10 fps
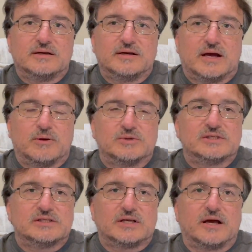I was
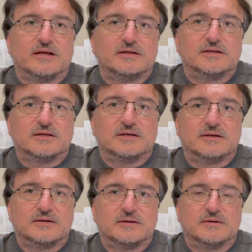assigned
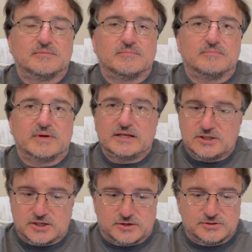many
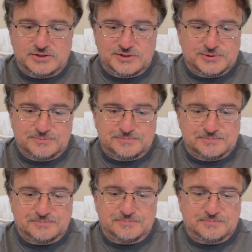shares.
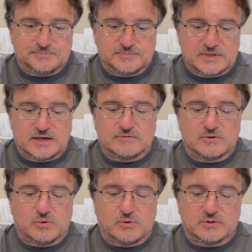And of
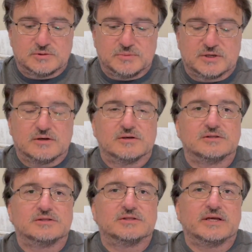course,
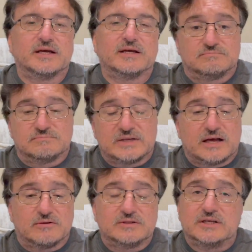because they had
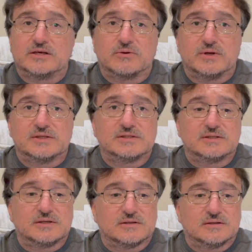now
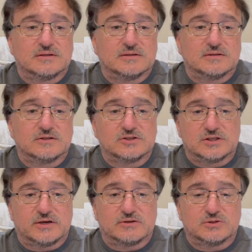decreased the
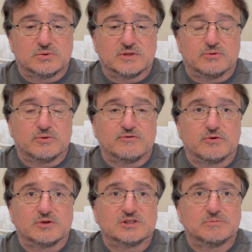shares with a
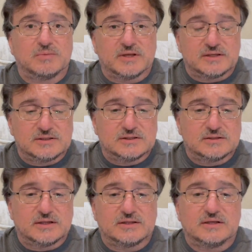reverse split
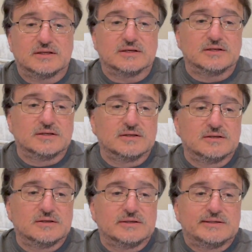that they did,
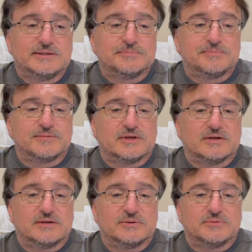
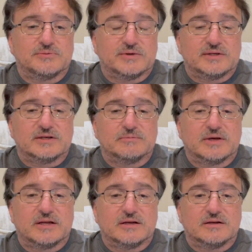uh, we ended up
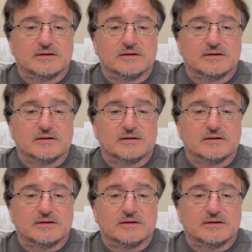getting